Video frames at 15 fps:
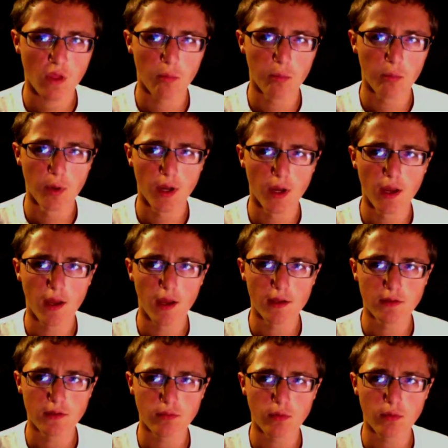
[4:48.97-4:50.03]
But
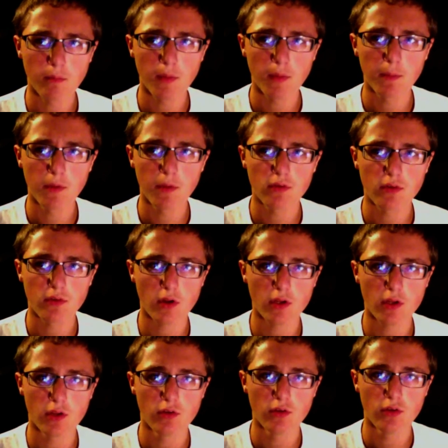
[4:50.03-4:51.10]
what made me start
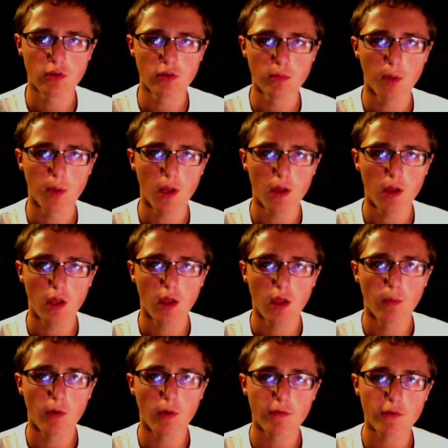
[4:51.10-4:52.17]
YouTube?
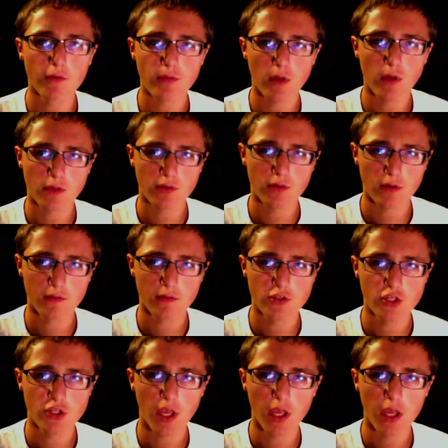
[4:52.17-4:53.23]
Well, first of all, I started the
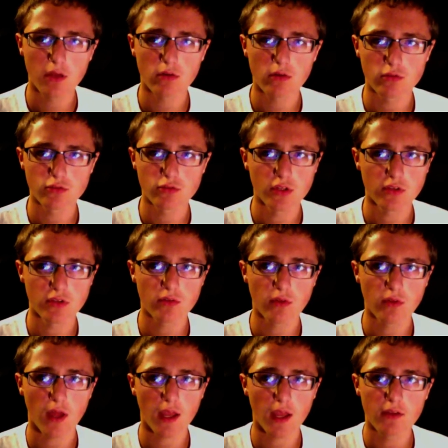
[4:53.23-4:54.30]
channel just so
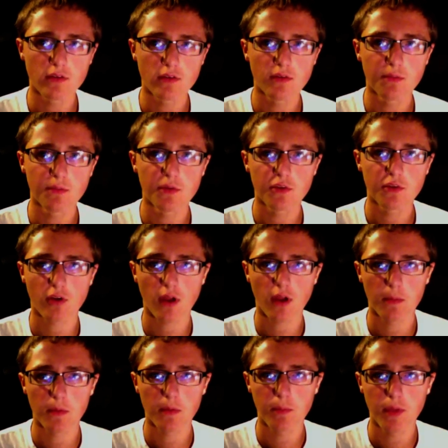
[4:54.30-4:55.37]
that I could subscribe
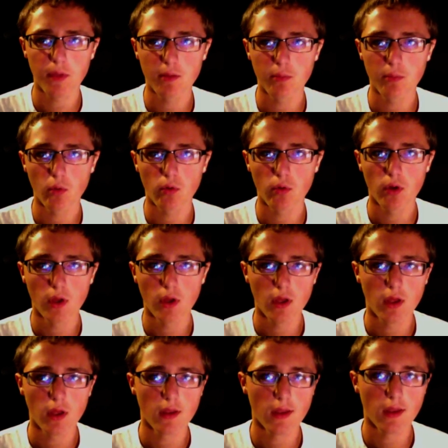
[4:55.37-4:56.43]
to people
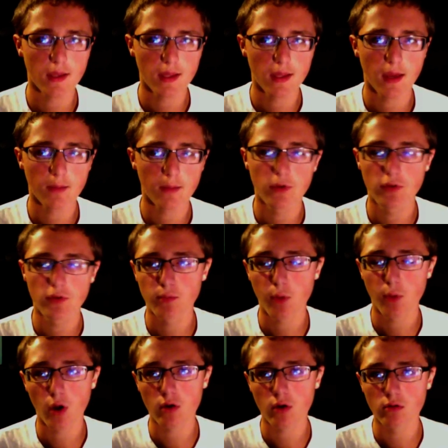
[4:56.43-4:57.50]
like Captain
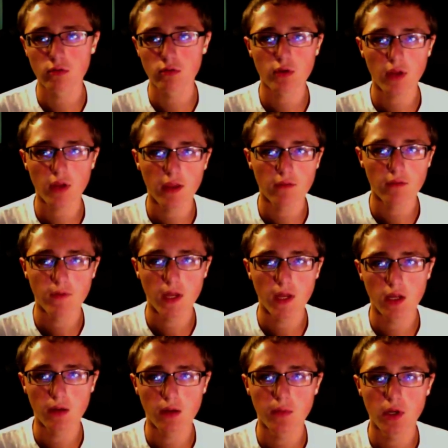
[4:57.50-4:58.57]
Sparkles or Ant
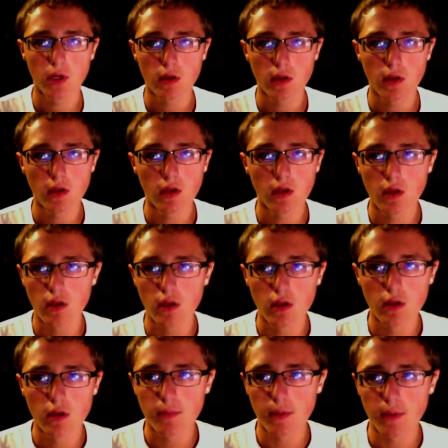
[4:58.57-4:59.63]
Venom,
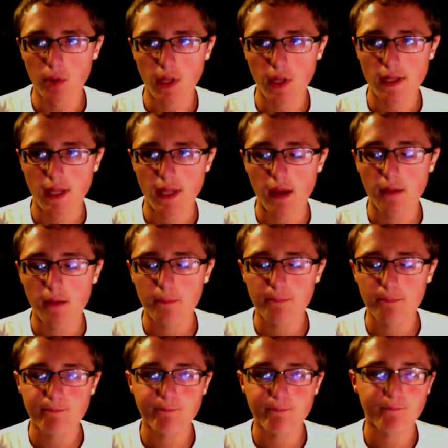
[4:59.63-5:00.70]
people like that.
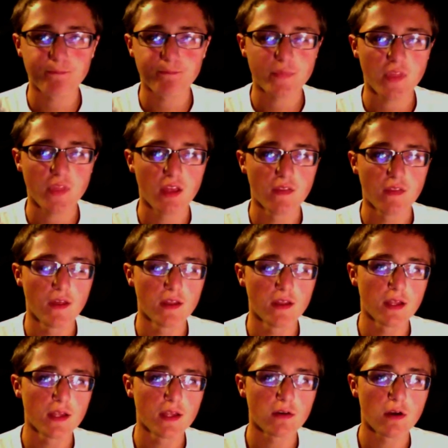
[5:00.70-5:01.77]
And then
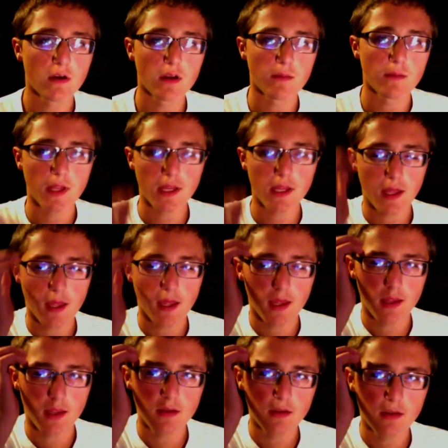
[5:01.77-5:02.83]
later on, I'm like,
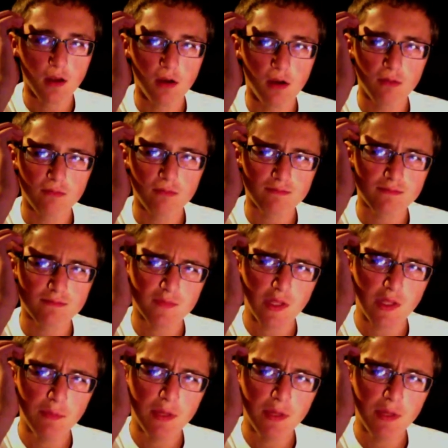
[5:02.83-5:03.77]
hey, you know, it'd be